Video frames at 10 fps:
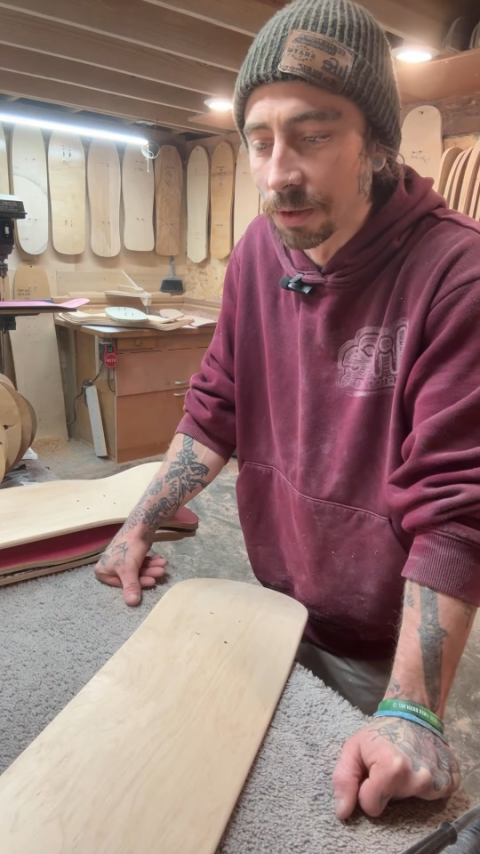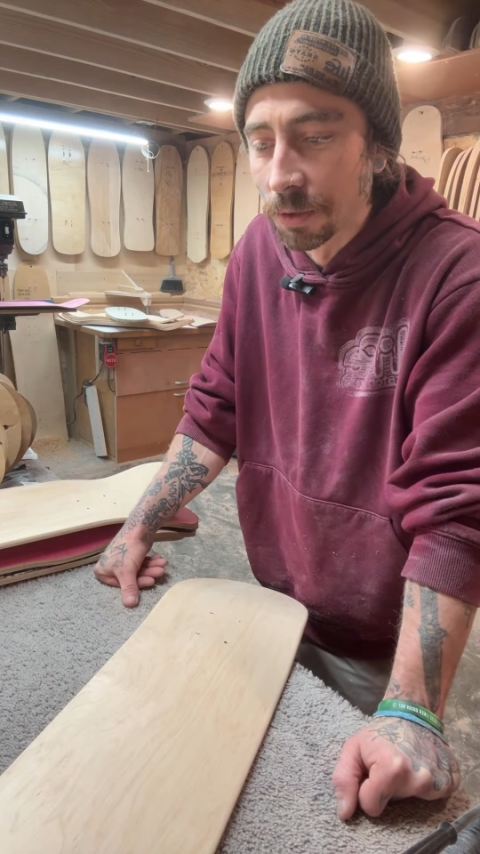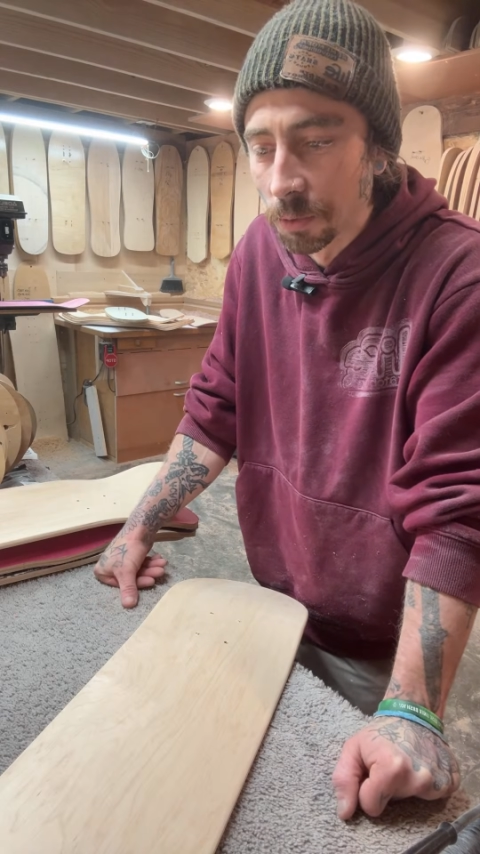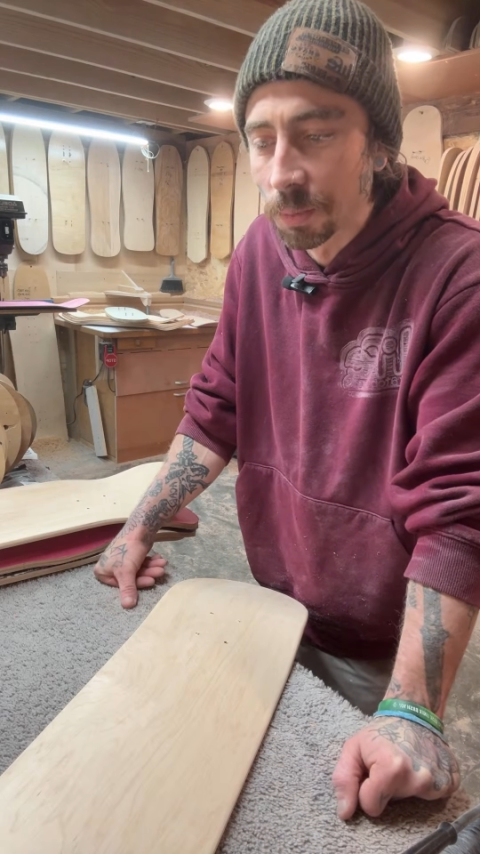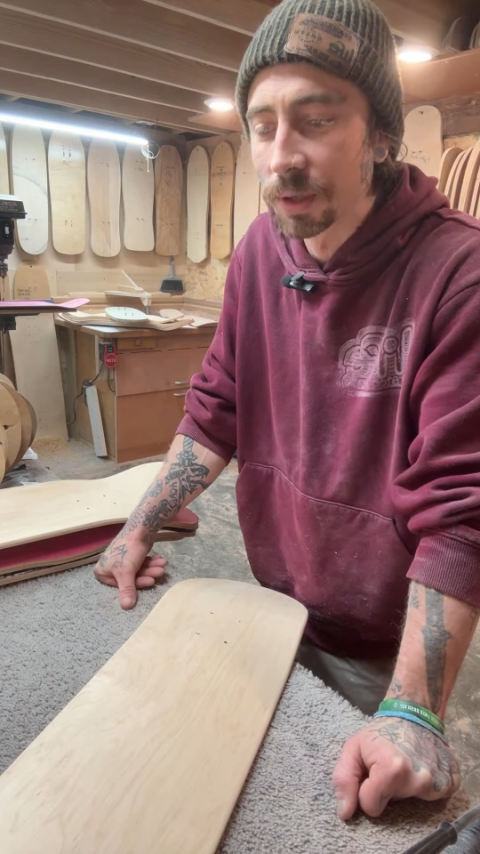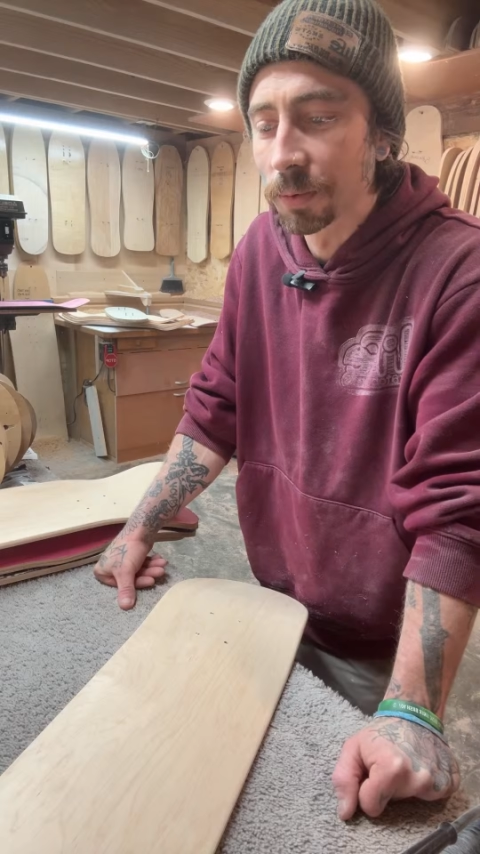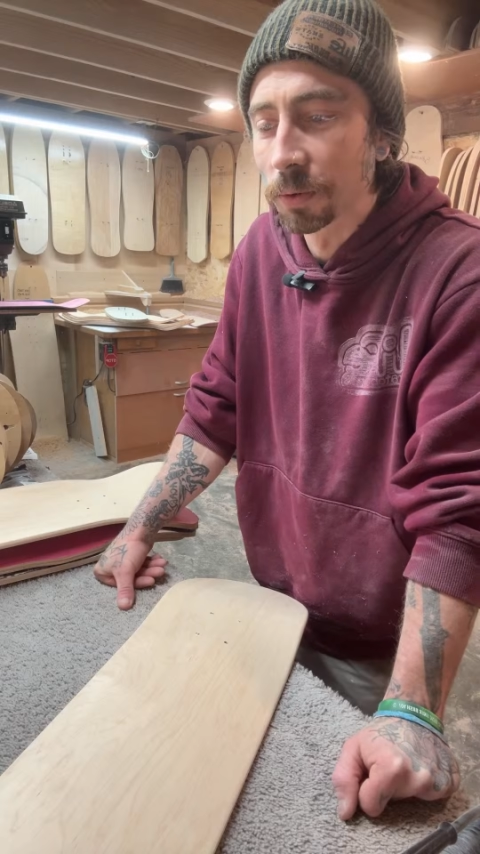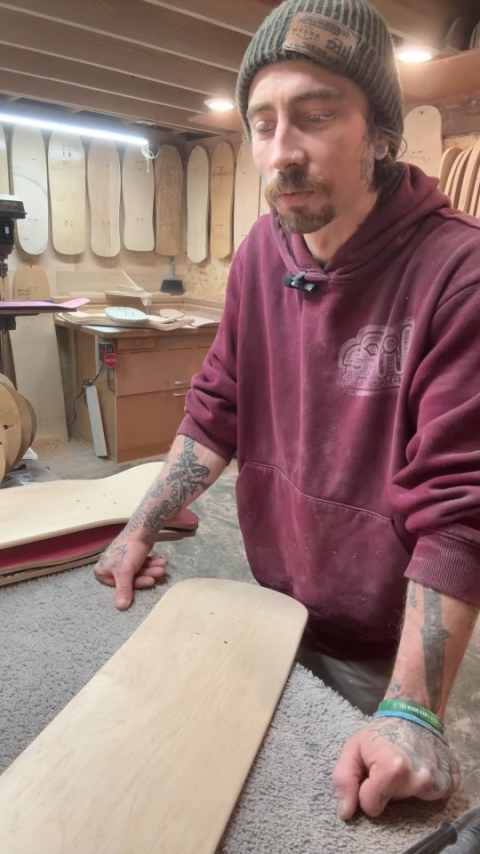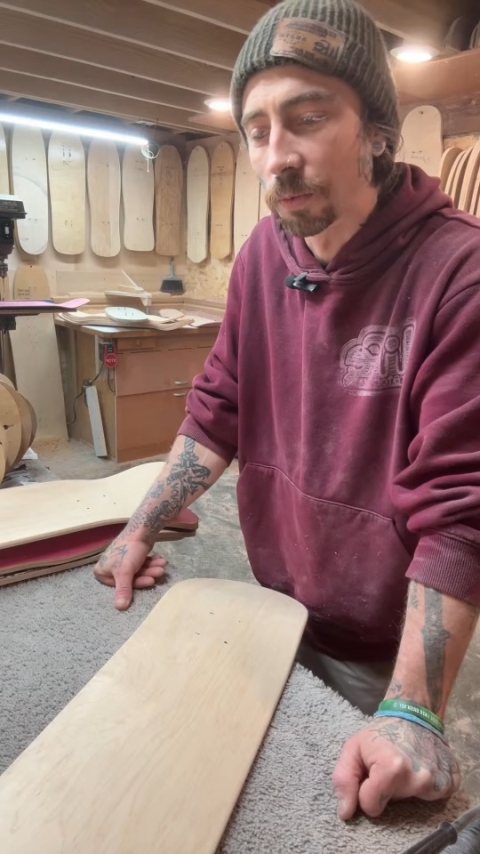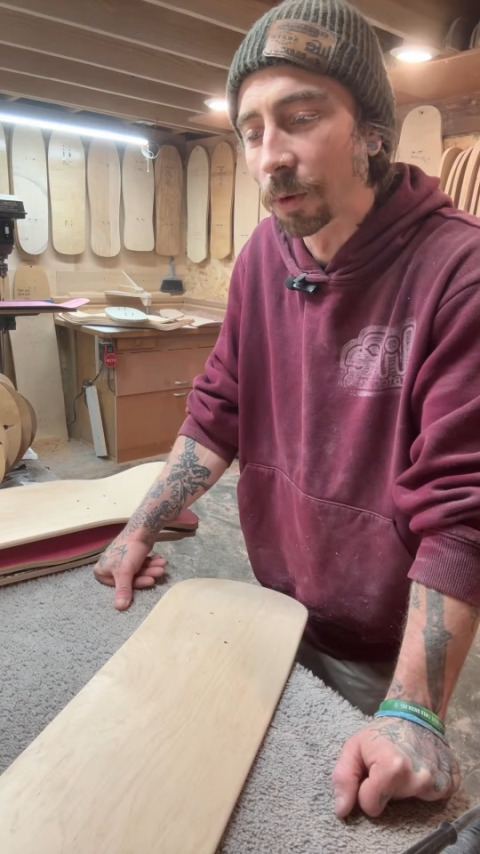other
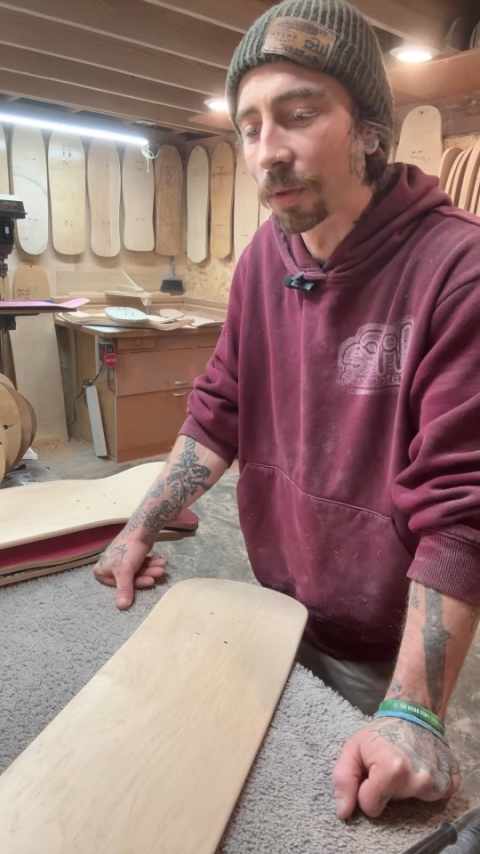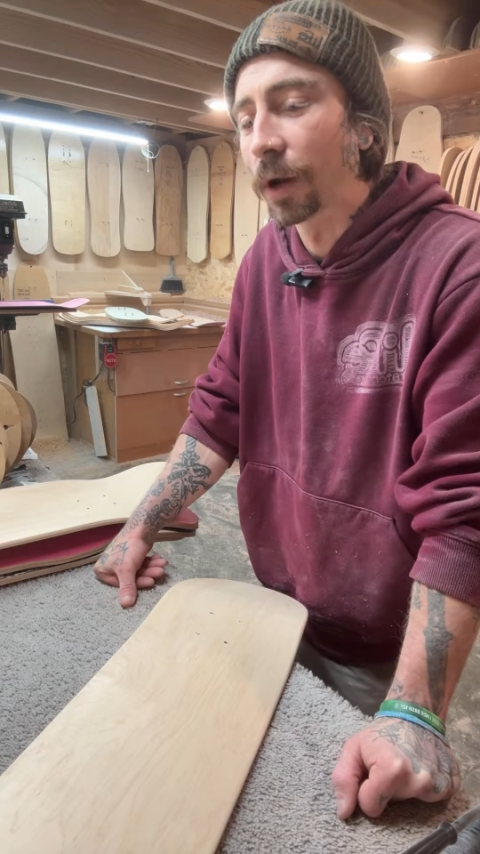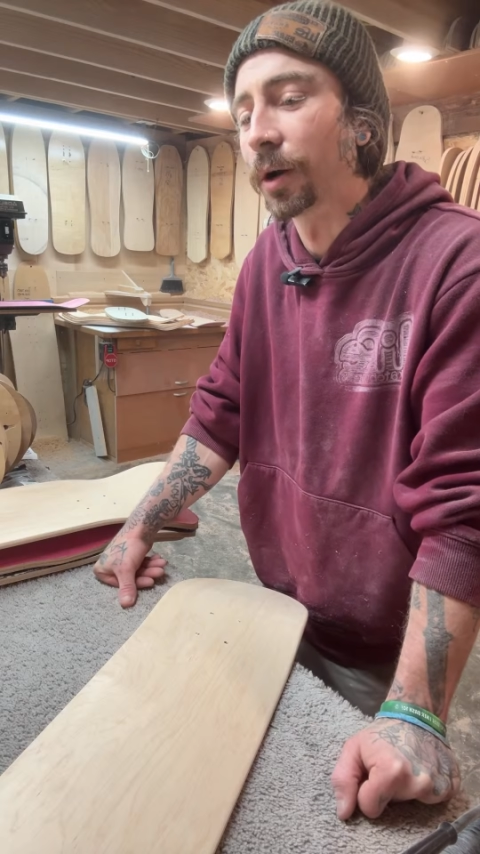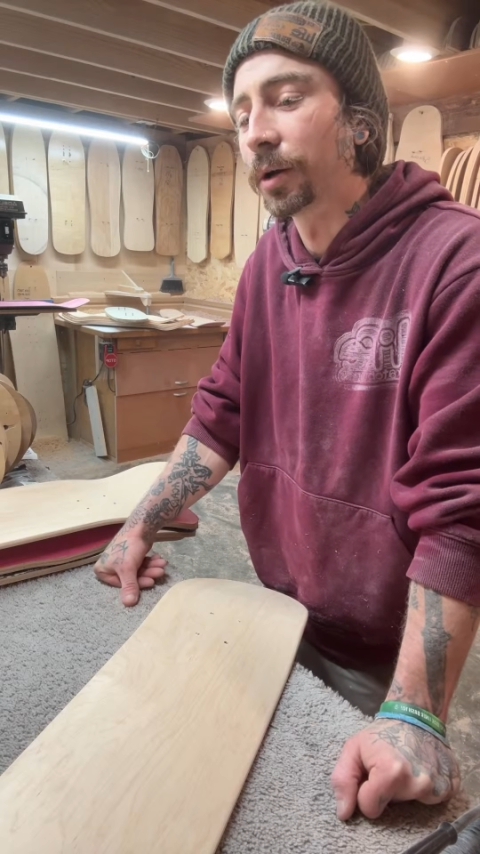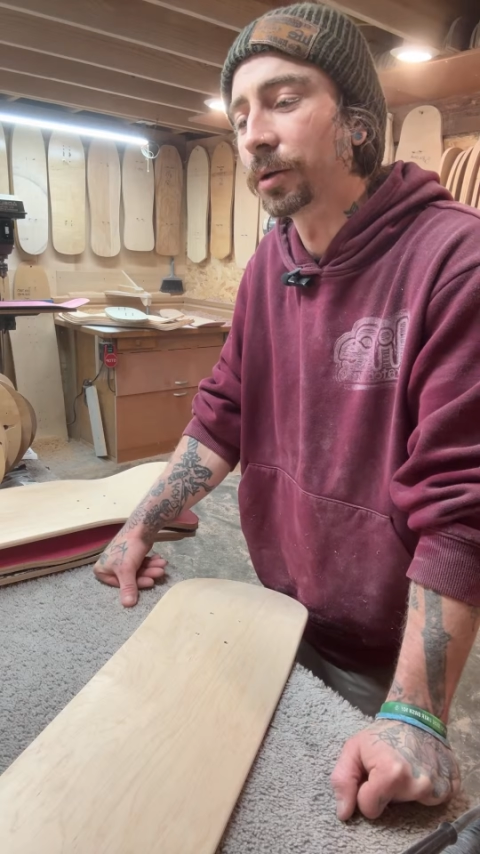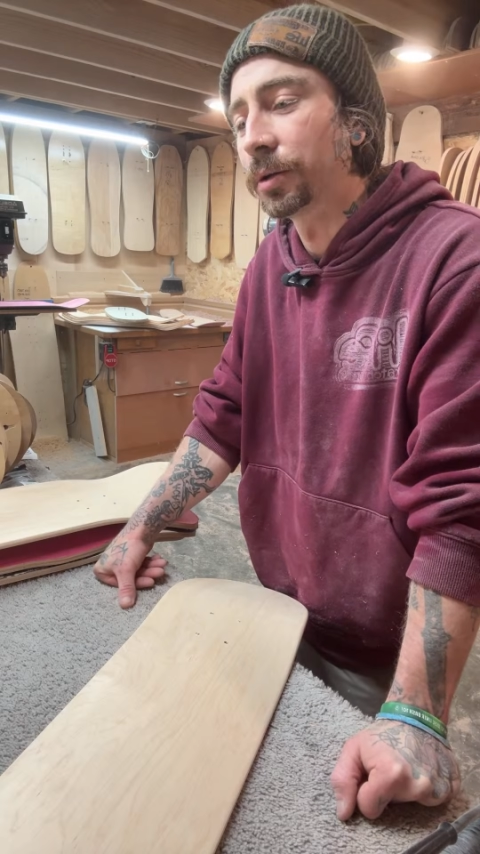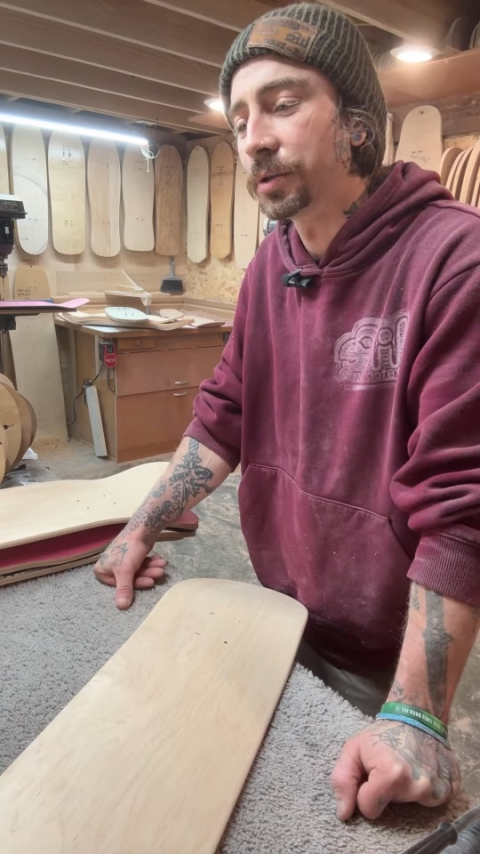people for their